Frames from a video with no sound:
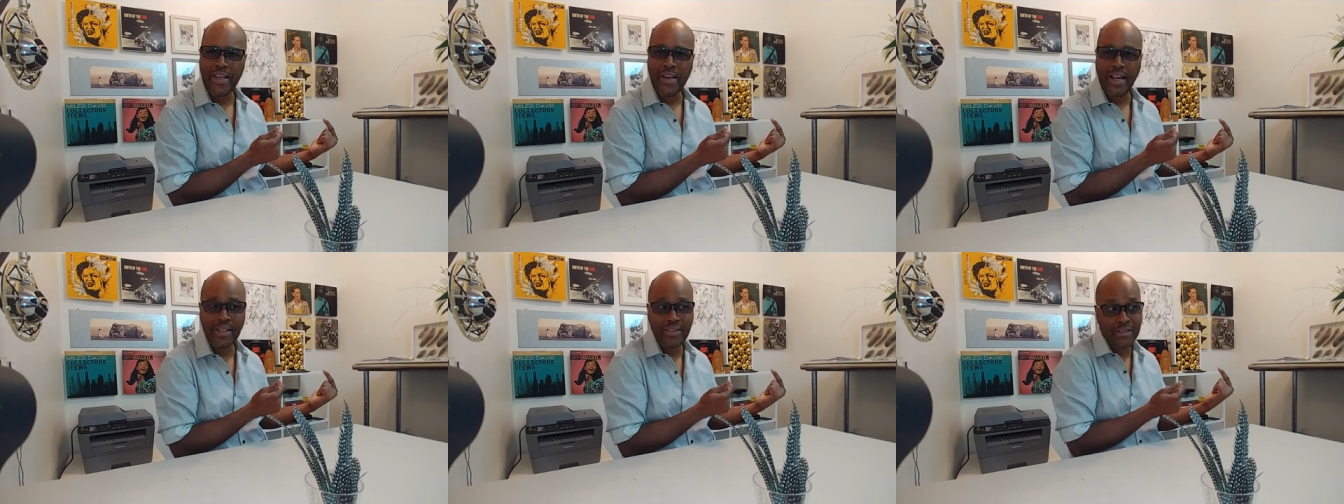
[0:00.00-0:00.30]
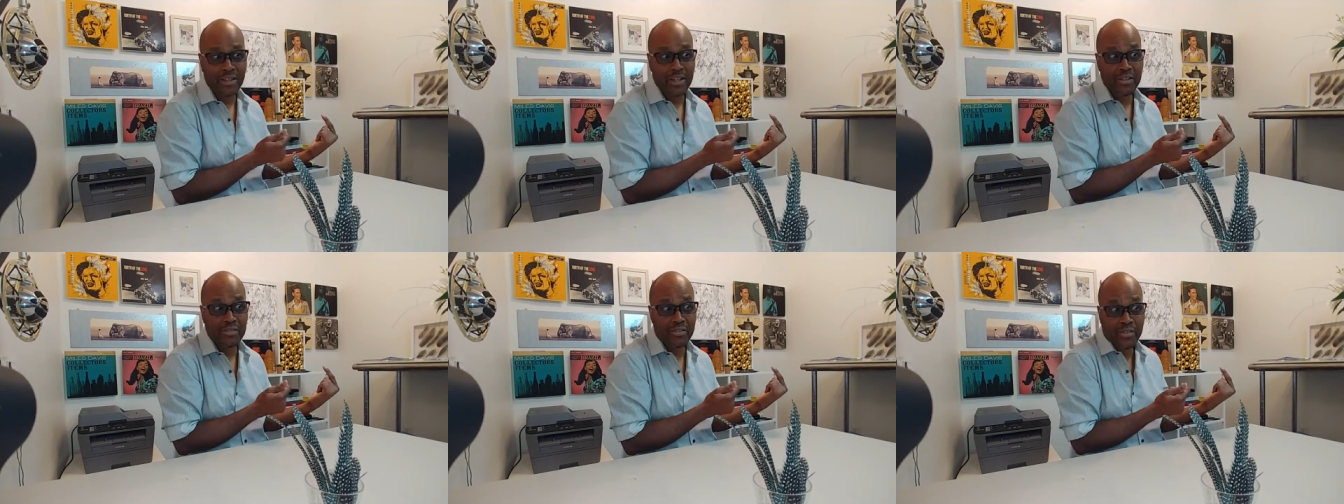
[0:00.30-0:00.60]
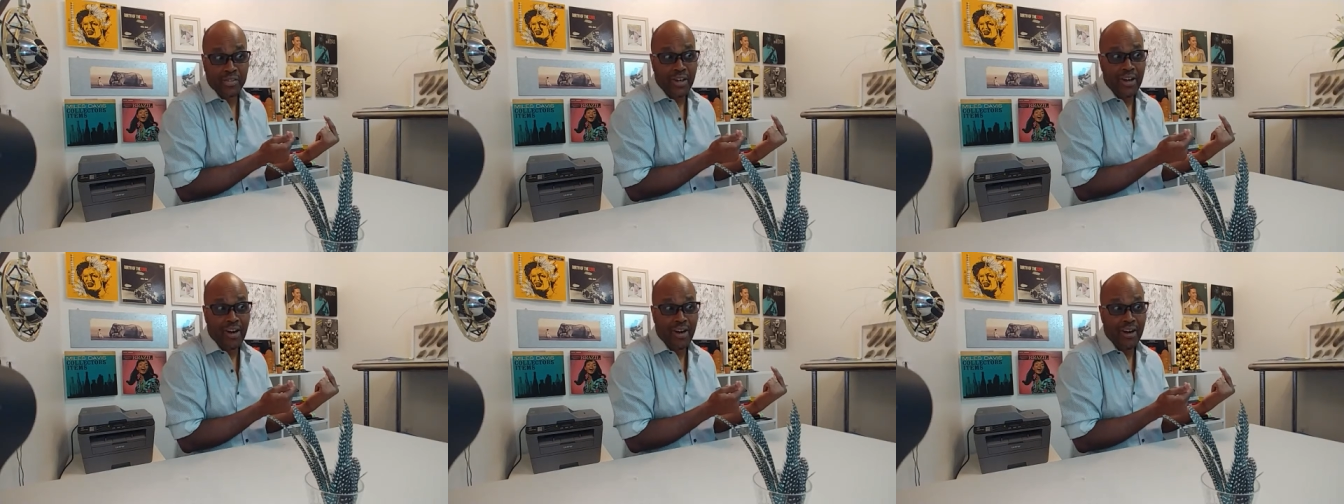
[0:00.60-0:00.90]
And I said,
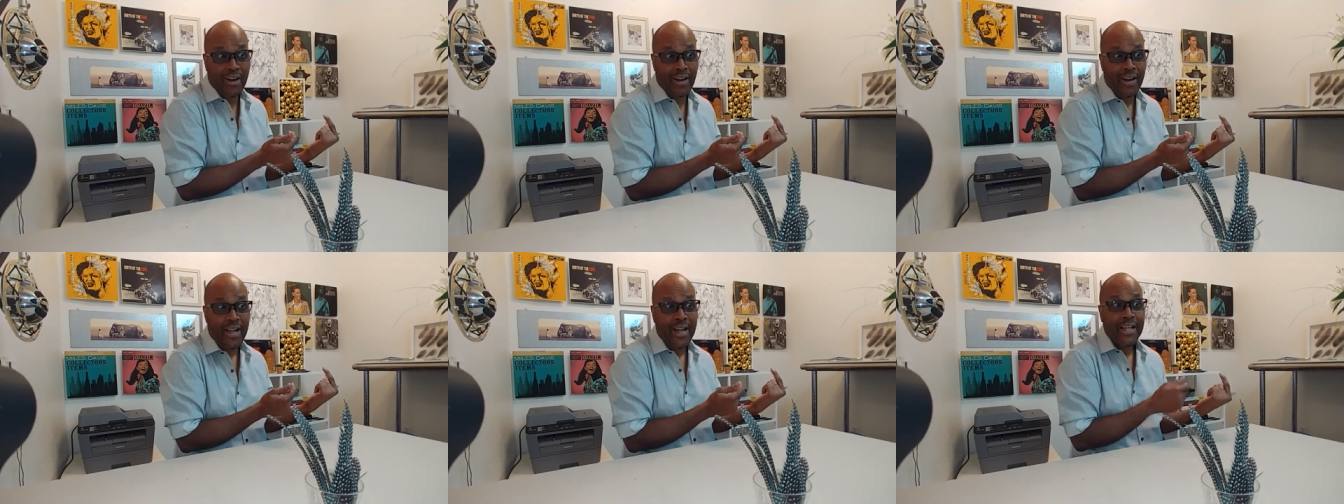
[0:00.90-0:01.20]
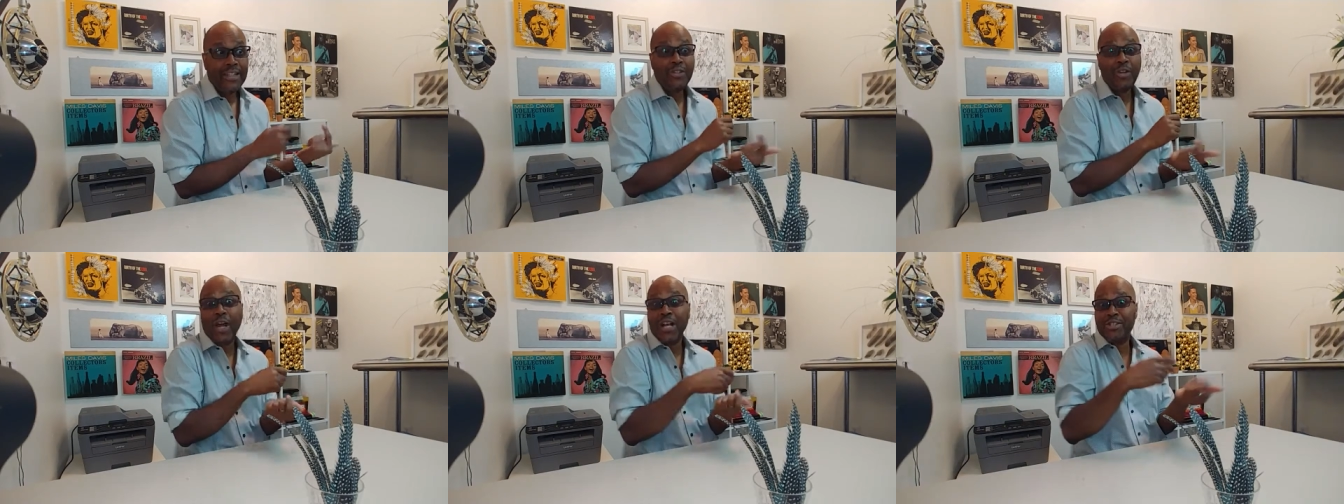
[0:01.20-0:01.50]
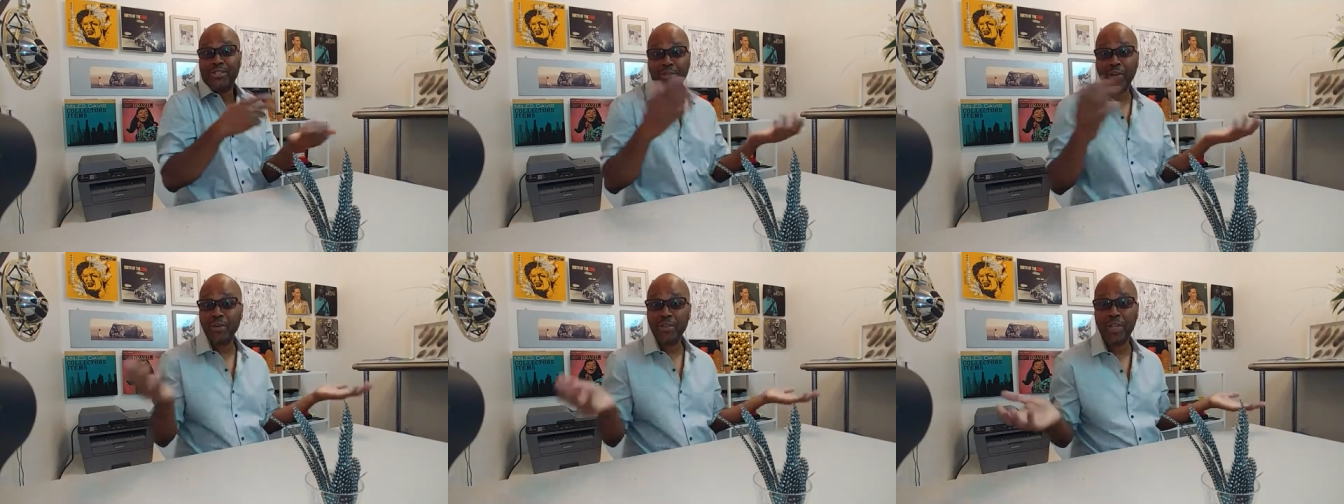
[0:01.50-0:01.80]
"Sure." And so I
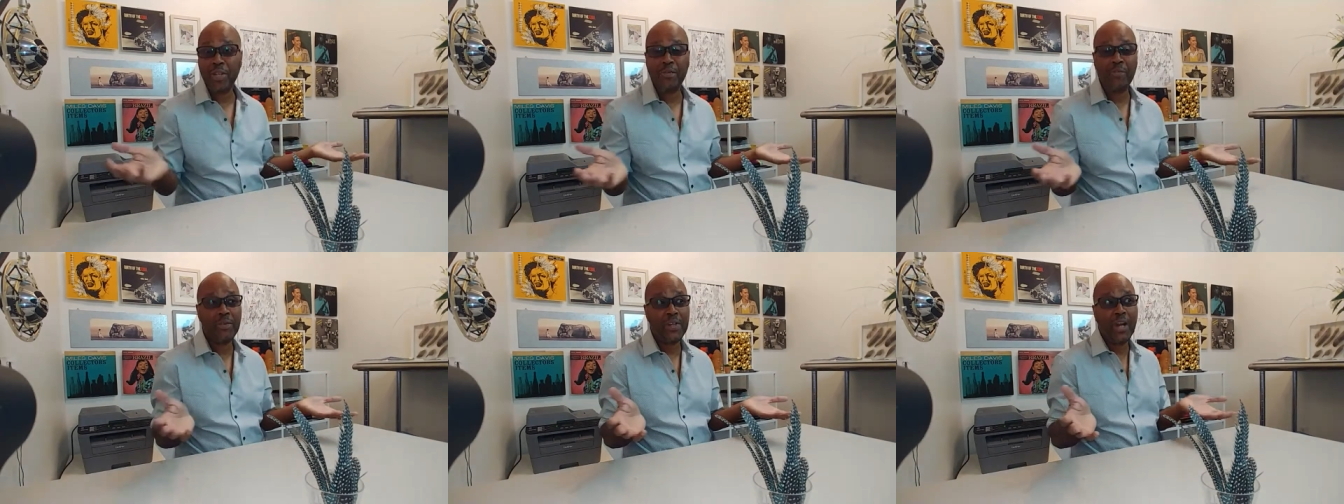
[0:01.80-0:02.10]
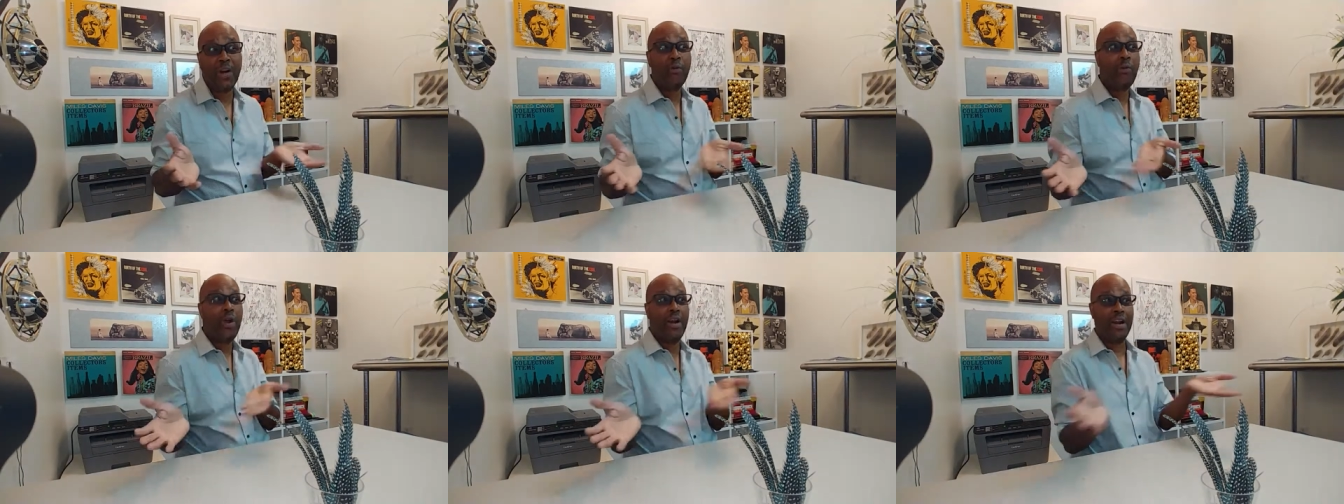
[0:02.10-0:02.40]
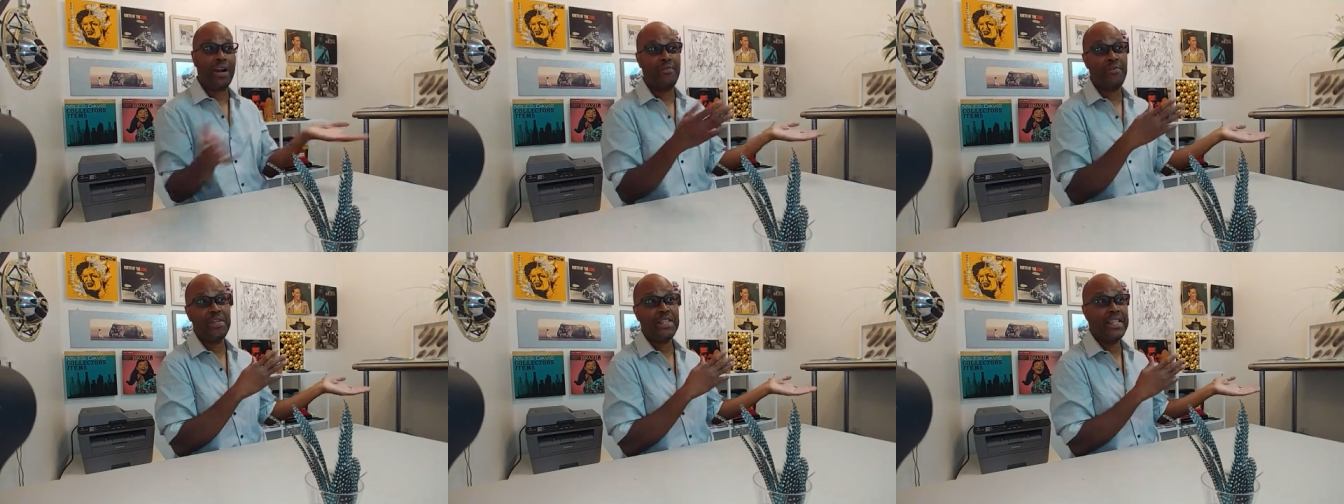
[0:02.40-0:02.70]
showed him, you know, where
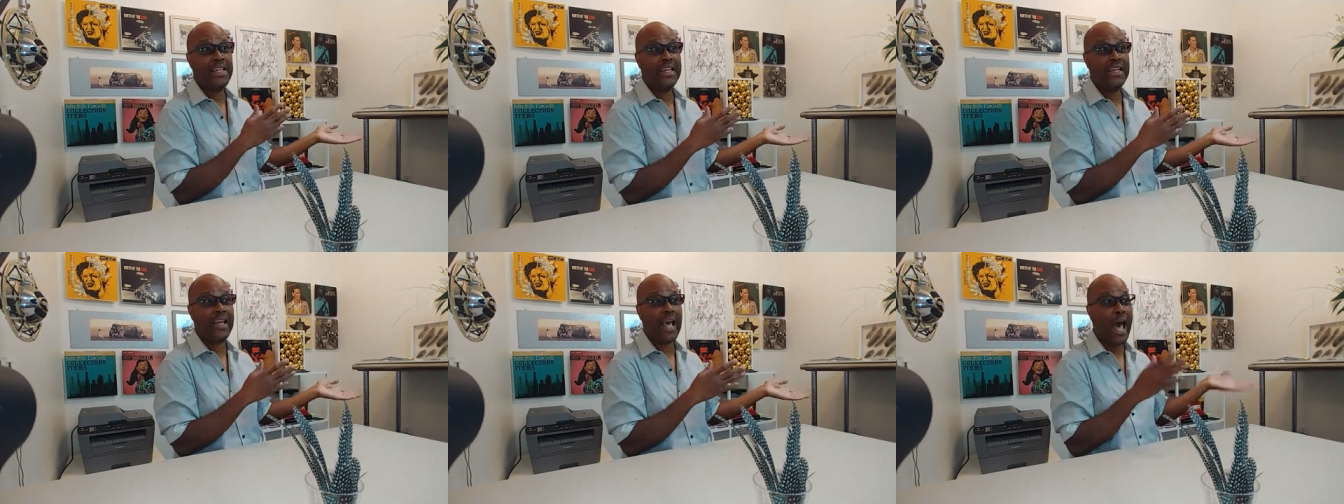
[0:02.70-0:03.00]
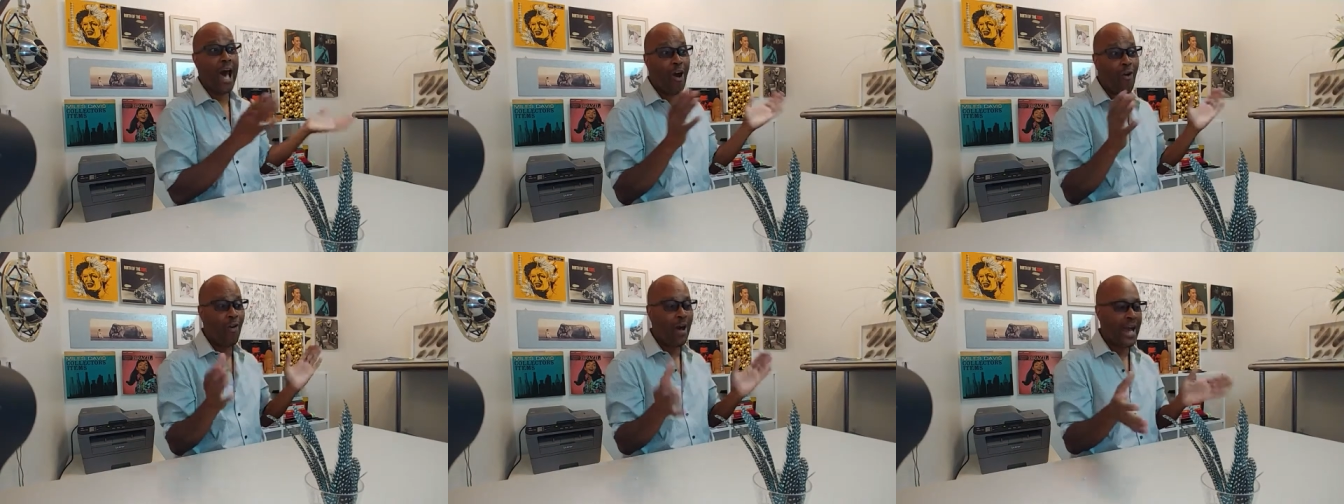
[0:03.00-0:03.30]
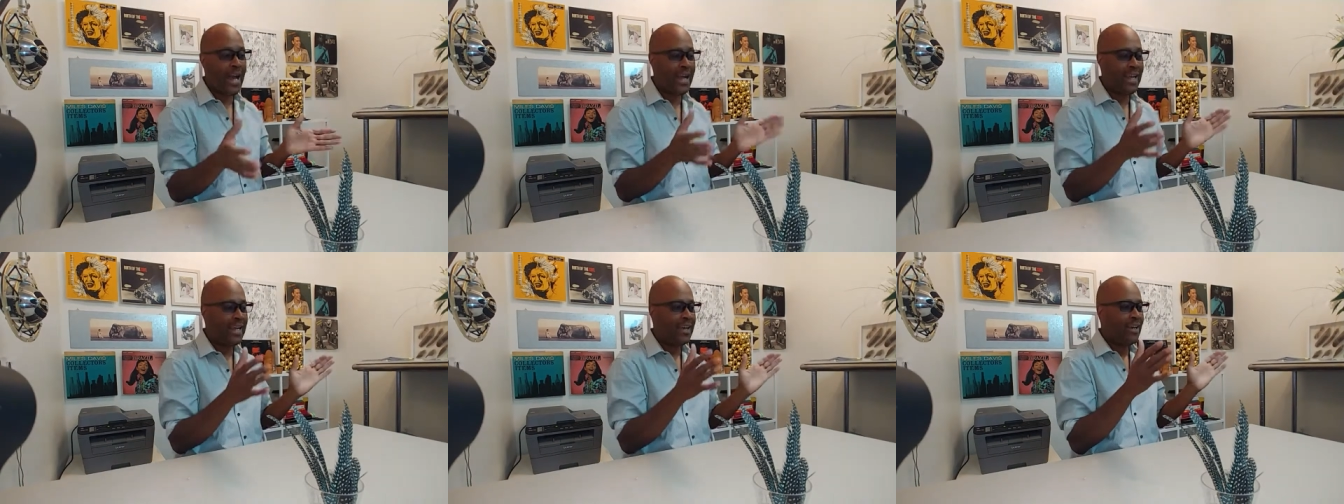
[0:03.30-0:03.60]
everything, how
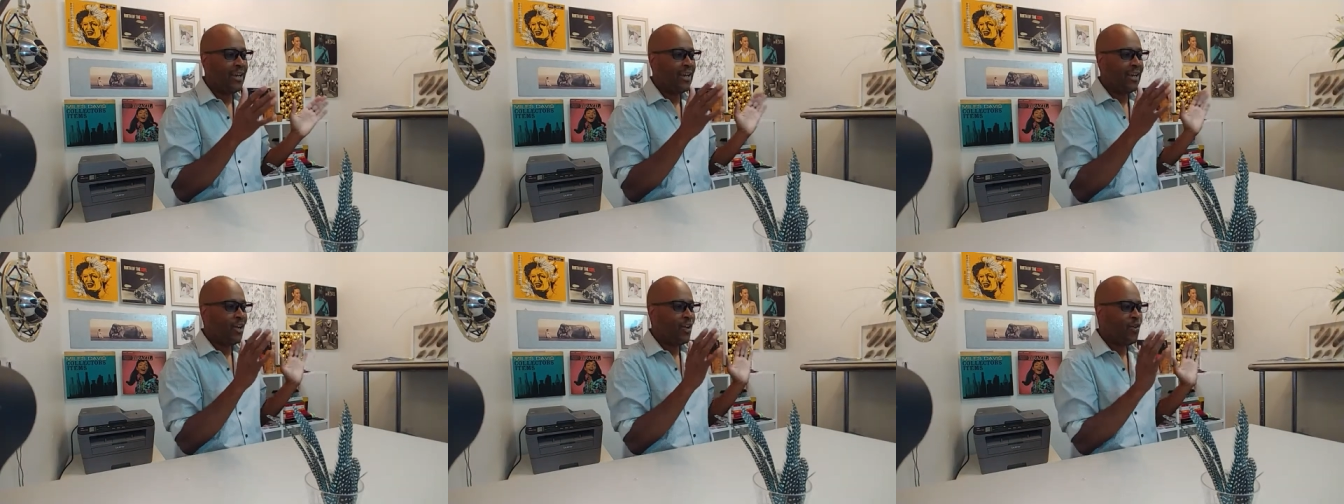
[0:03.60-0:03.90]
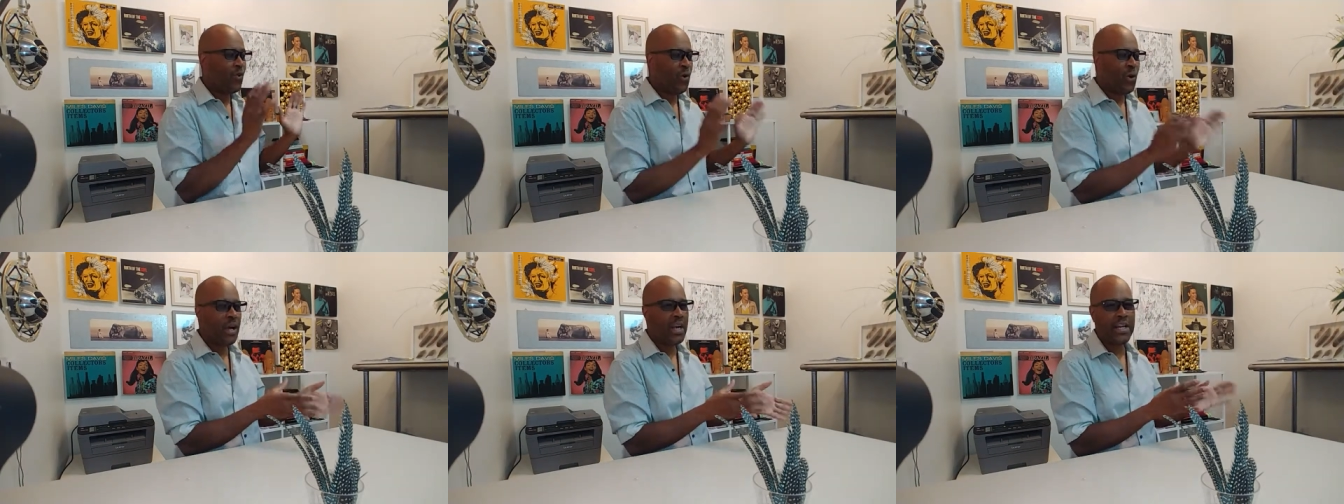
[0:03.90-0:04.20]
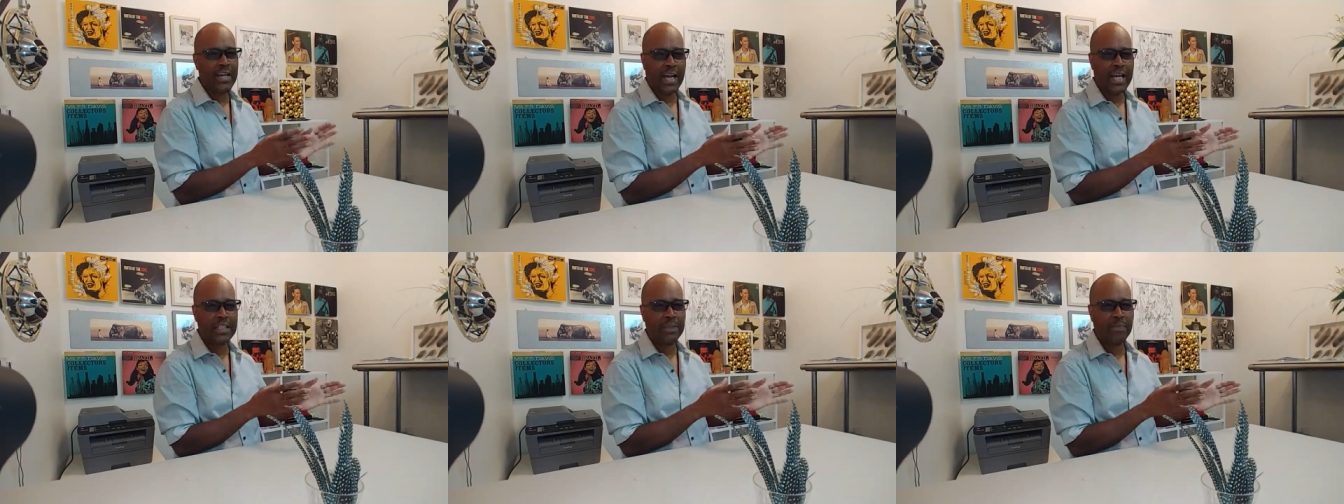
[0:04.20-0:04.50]
I
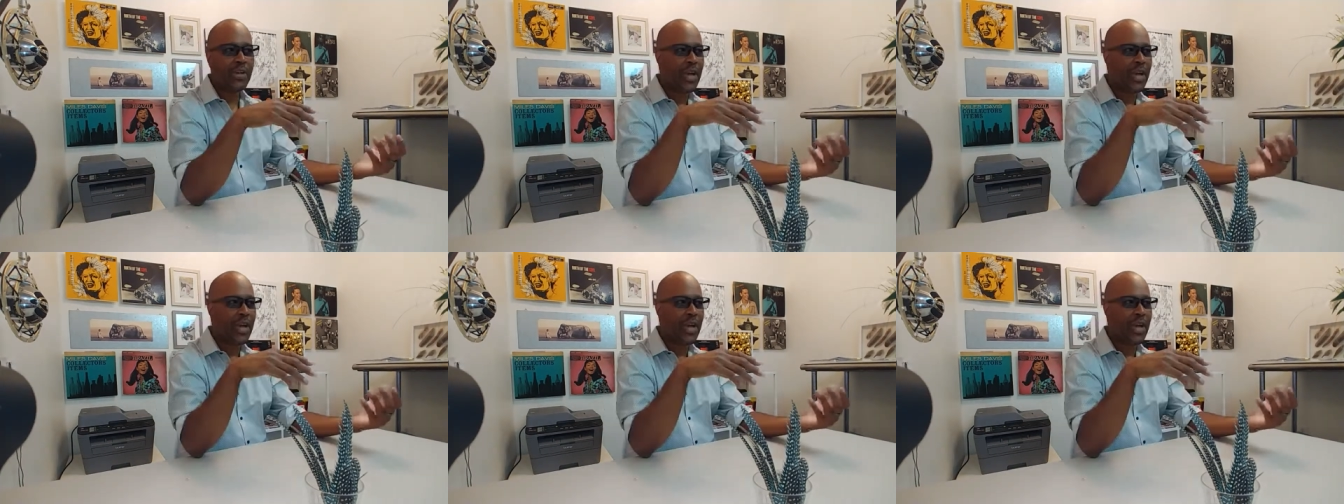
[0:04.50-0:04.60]
organized.